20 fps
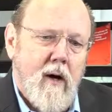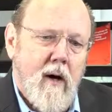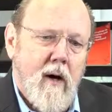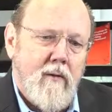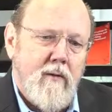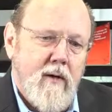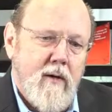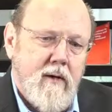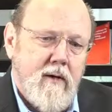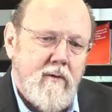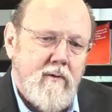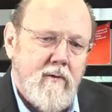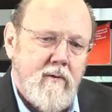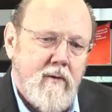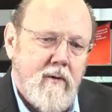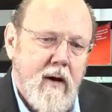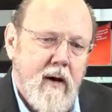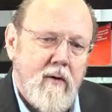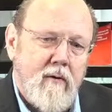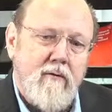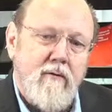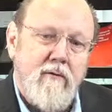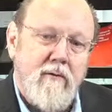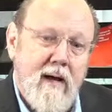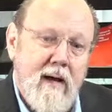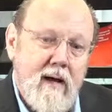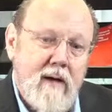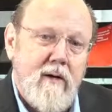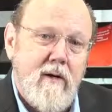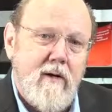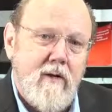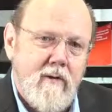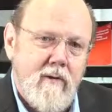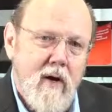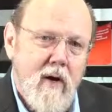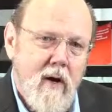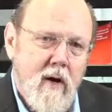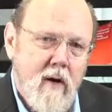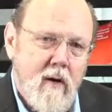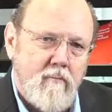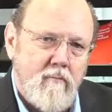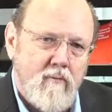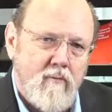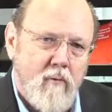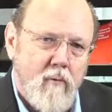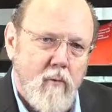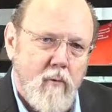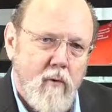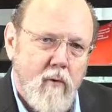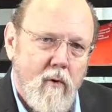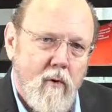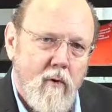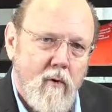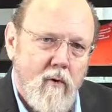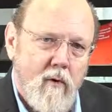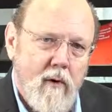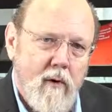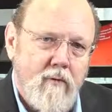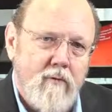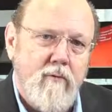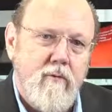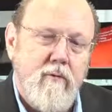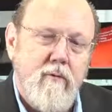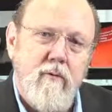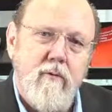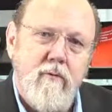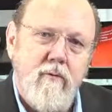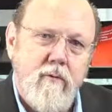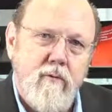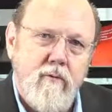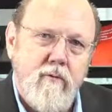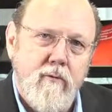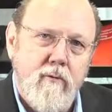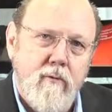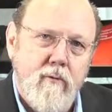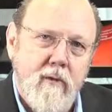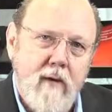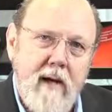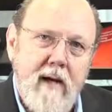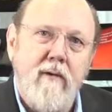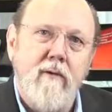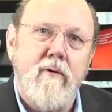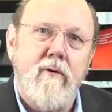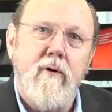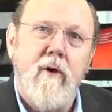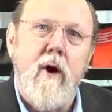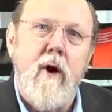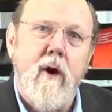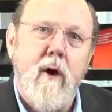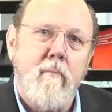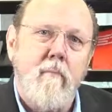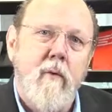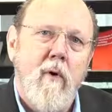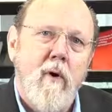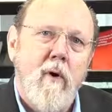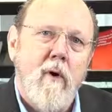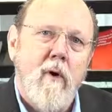I think it's an outstanding time for institutions to take the time